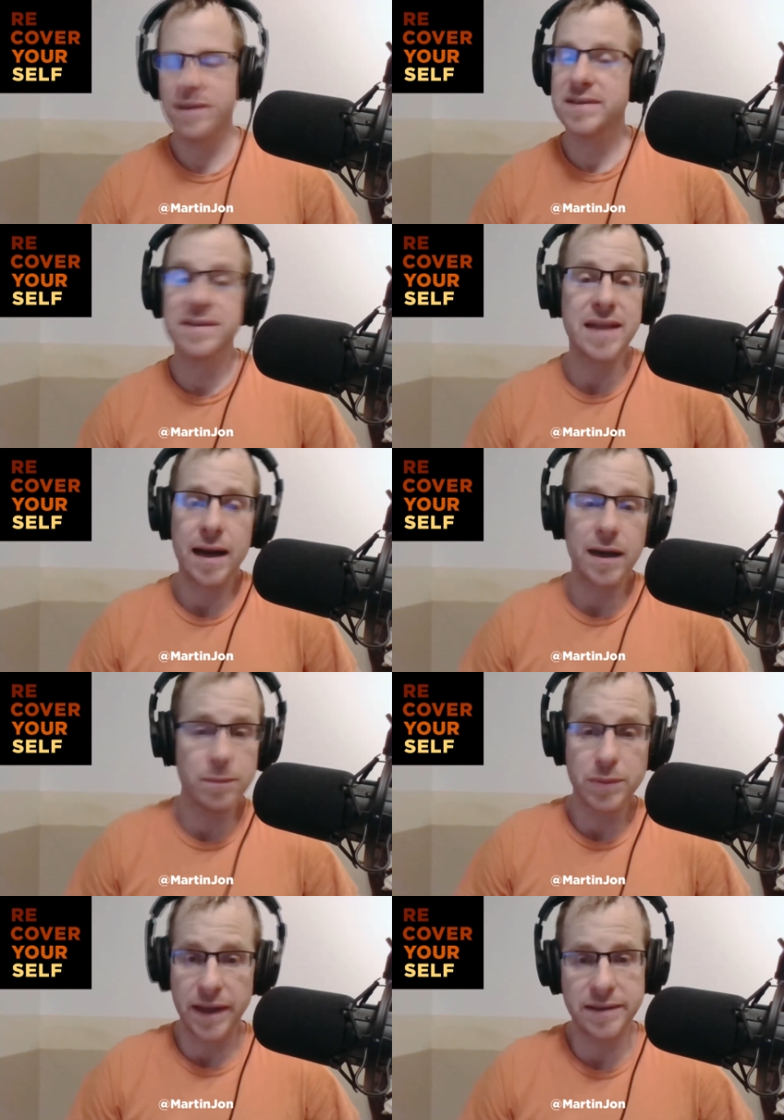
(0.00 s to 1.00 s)
This is not a
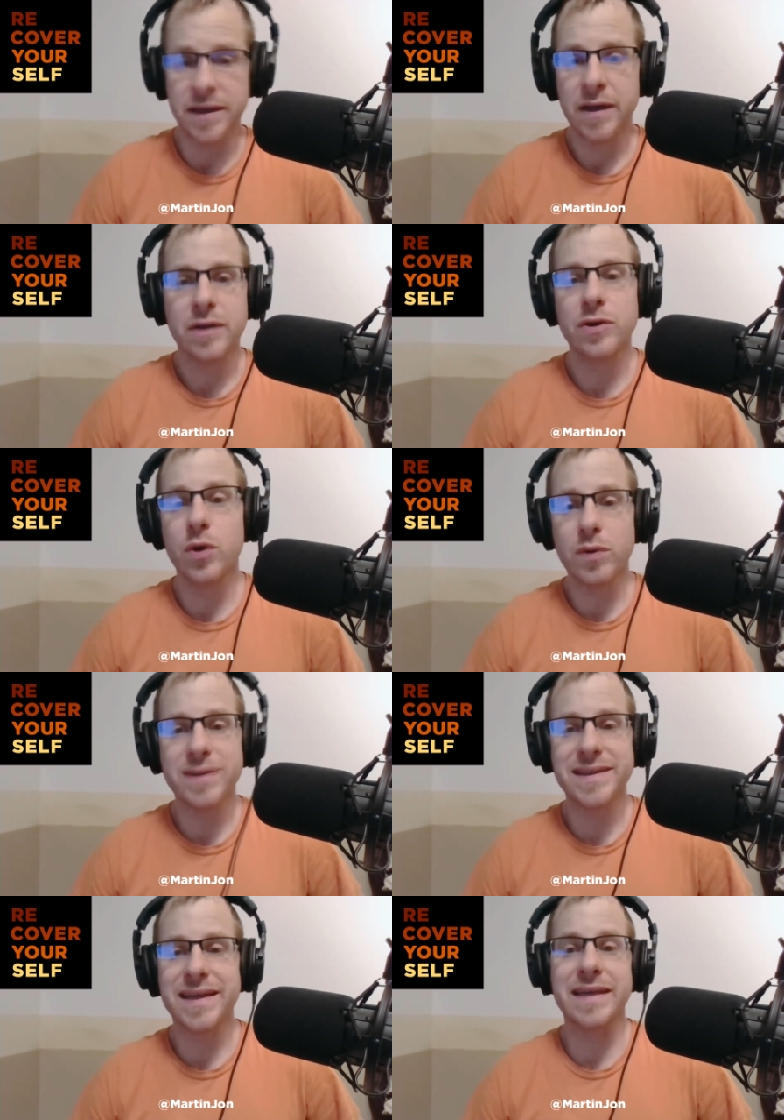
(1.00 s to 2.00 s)
complaint, nor
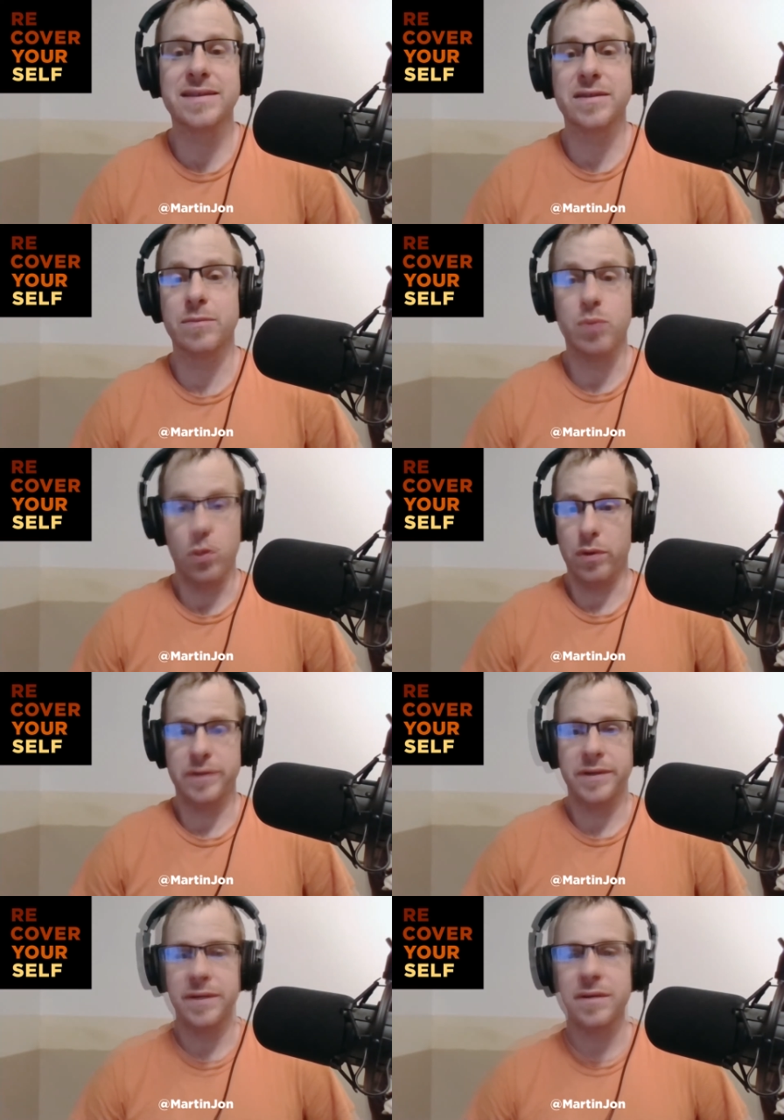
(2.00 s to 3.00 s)
is it in
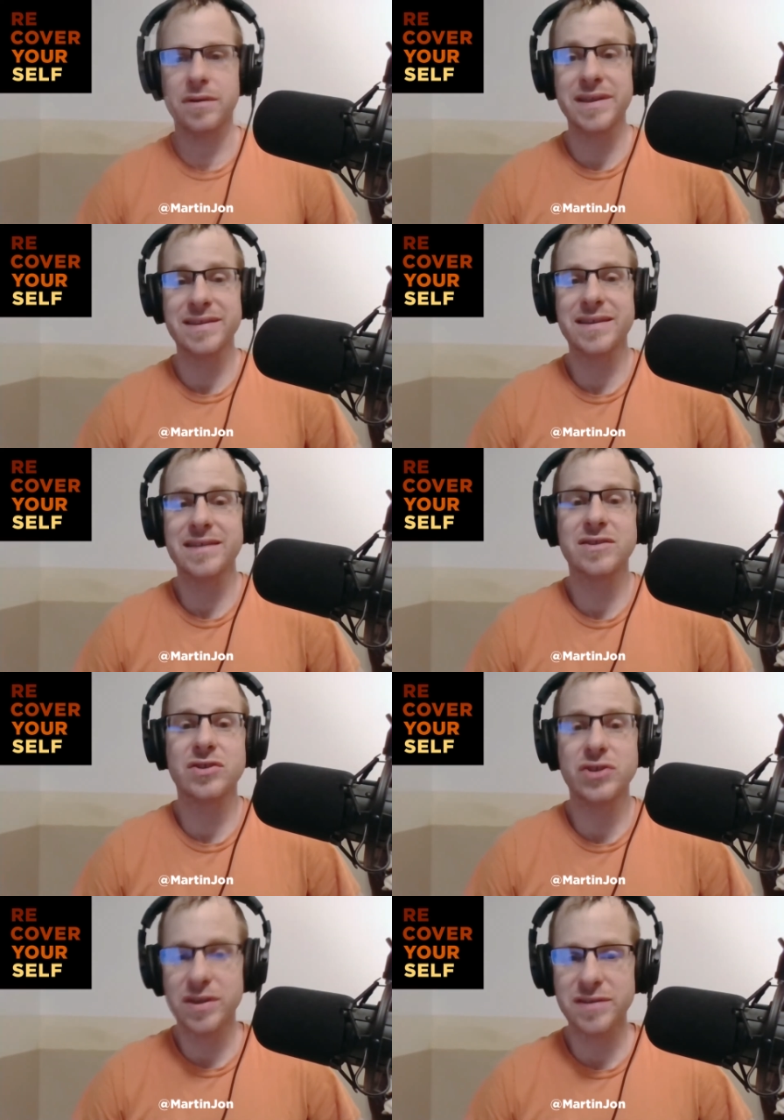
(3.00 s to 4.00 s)
support. This is
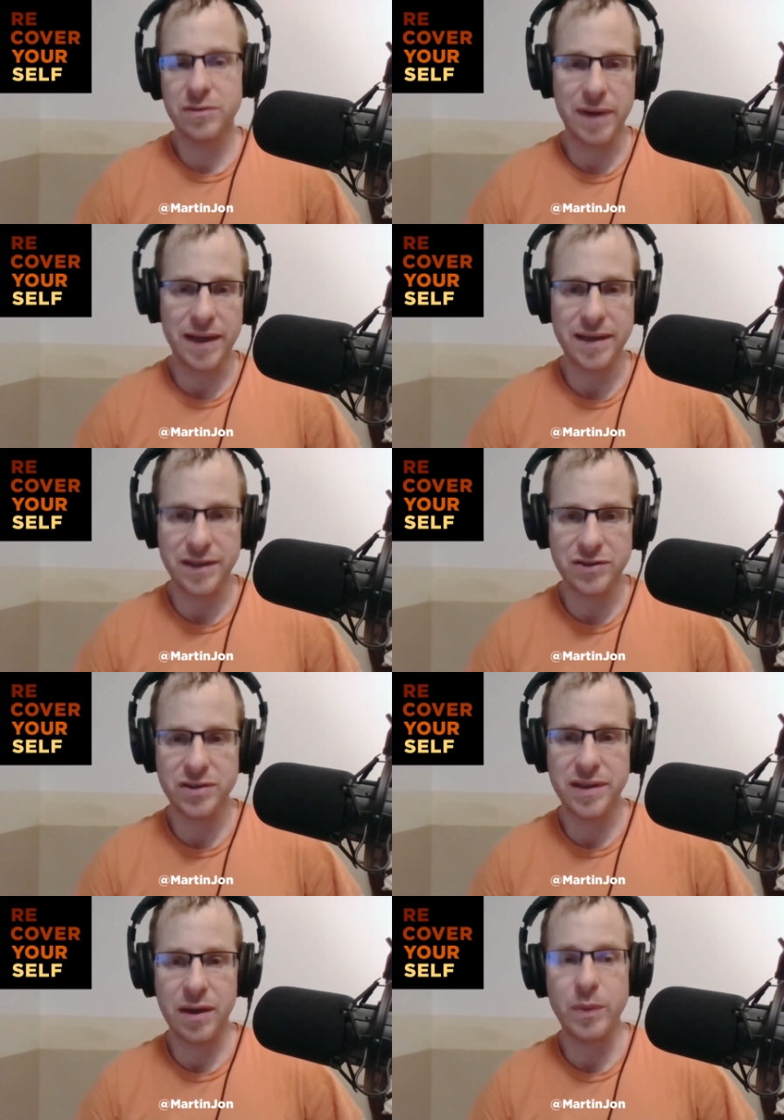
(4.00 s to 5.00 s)
just a
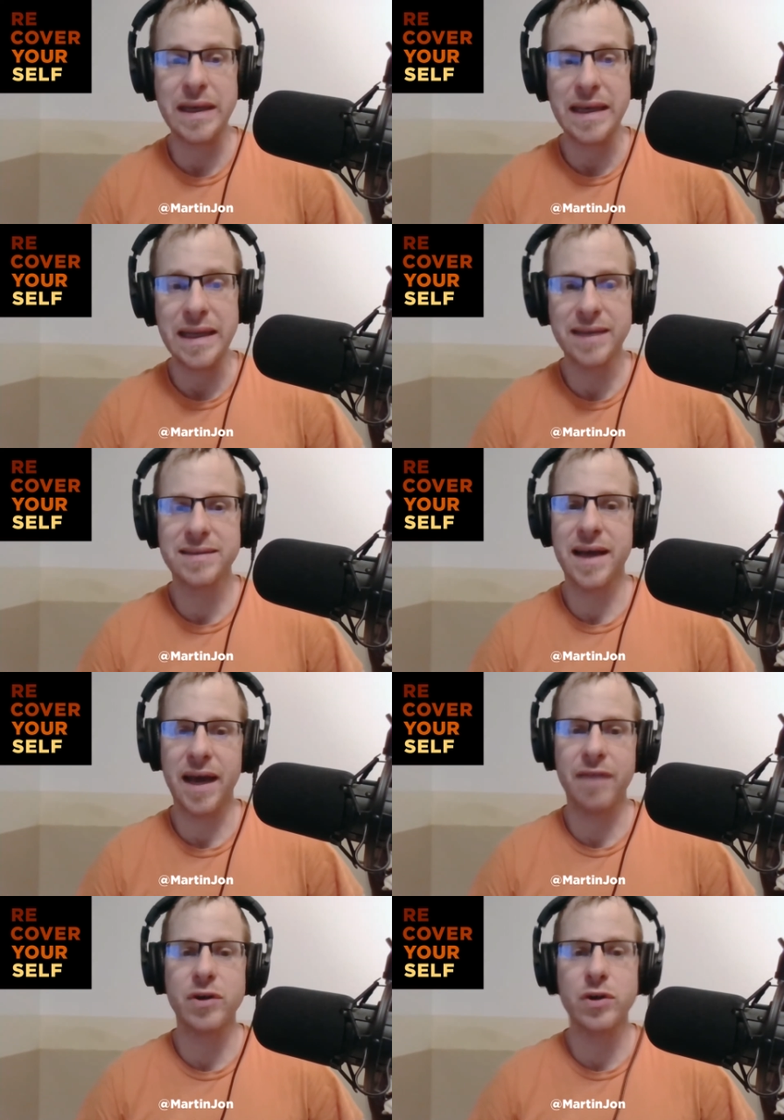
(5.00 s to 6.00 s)
recognition that we need to
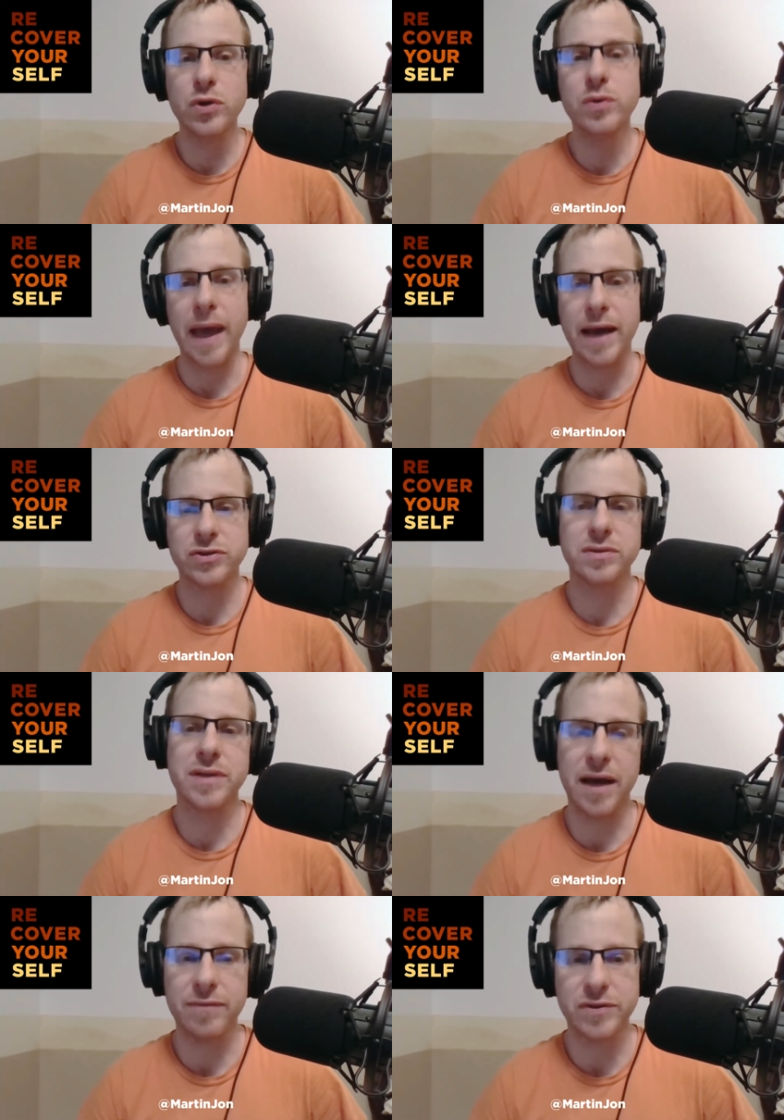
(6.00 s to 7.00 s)
have a new national
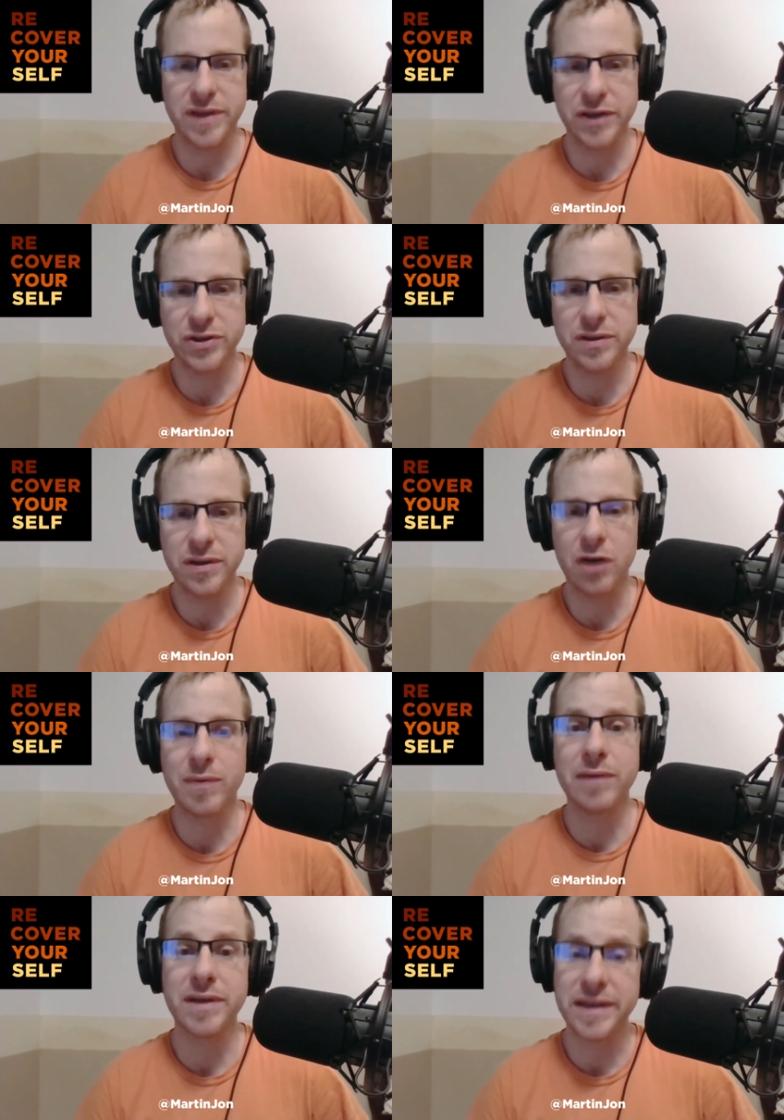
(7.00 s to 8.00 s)
conversation
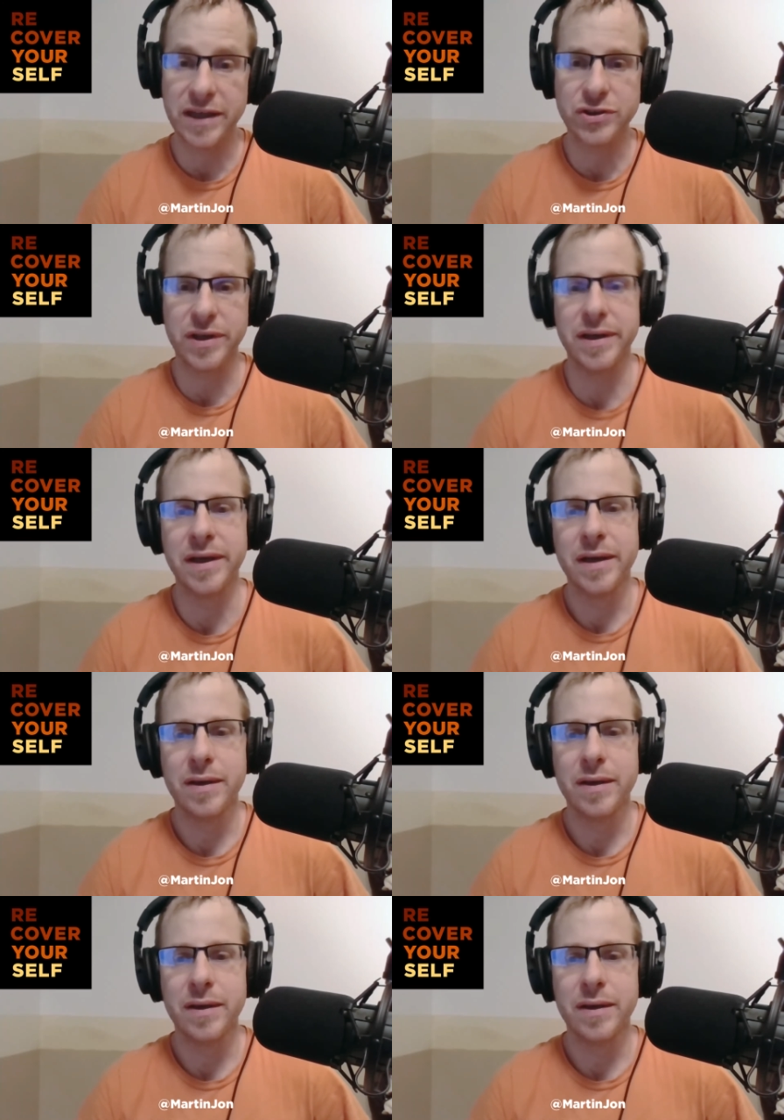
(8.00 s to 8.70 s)
around addiction,